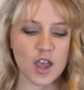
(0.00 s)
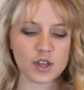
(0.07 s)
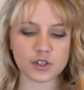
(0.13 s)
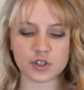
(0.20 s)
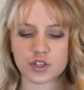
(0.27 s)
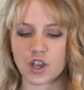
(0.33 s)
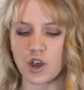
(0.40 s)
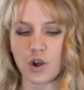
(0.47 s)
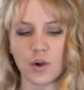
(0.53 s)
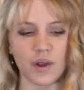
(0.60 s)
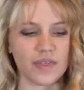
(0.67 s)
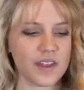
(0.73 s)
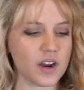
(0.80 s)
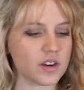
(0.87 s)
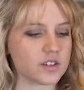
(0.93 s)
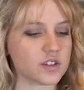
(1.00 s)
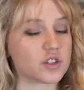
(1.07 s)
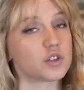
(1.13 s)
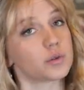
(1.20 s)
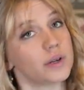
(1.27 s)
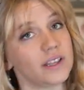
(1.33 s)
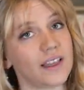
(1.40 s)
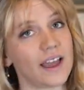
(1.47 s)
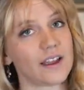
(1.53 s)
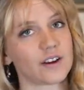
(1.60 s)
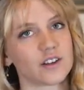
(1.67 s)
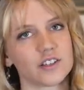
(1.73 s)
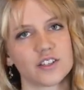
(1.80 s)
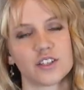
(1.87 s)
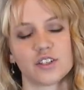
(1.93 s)
So there's 3
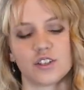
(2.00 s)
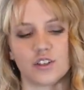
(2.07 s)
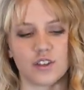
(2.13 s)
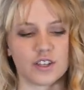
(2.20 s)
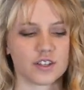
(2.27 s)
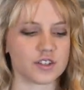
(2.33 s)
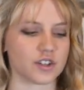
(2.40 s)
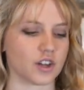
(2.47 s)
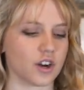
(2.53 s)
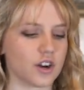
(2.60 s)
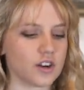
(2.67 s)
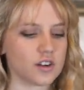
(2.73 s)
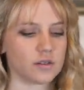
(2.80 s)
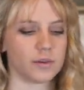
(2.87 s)
layers to this skirt.